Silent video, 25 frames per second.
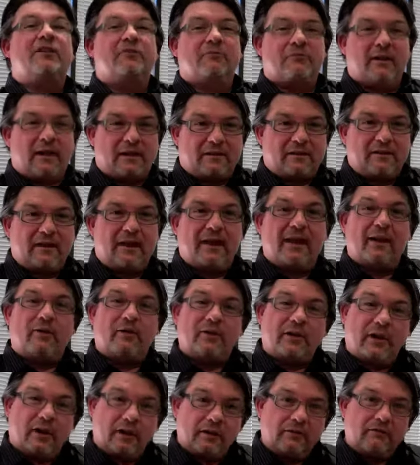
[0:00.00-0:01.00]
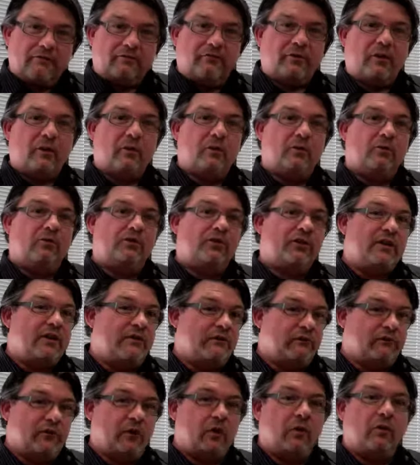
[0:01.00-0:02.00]
Correct. How it unfolds,
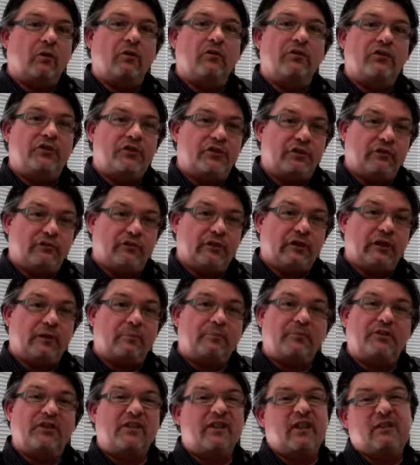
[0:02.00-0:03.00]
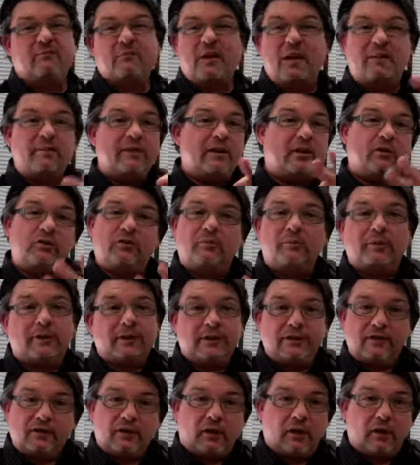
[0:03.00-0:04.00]
evolves, develops, and then maybe
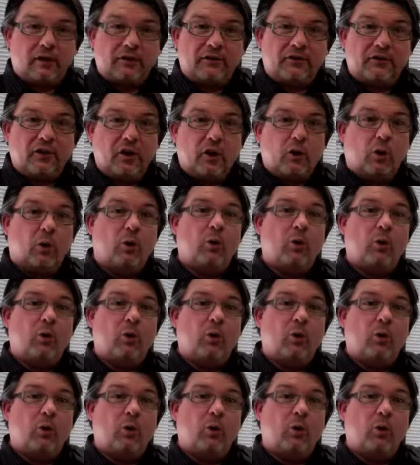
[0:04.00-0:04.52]
ultimately dies.